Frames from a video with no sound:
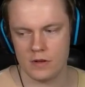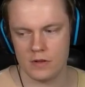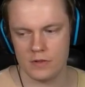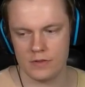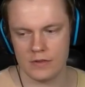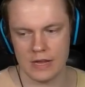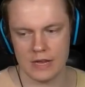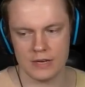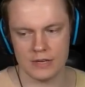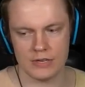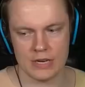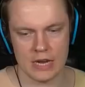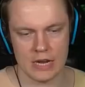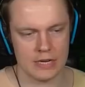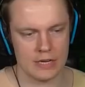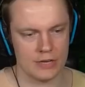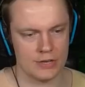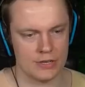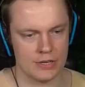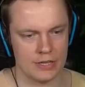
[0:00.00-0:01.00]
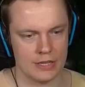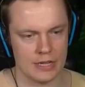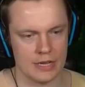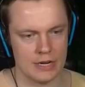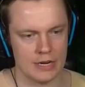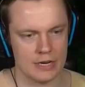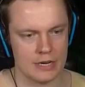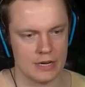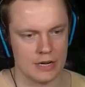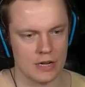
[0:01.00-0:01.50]
10 seconds and then
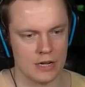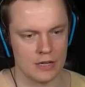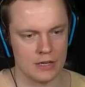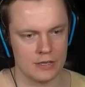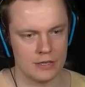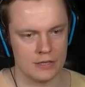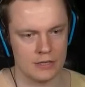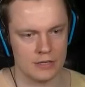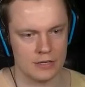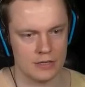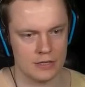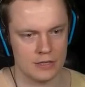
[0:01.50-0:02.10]
it can hunt.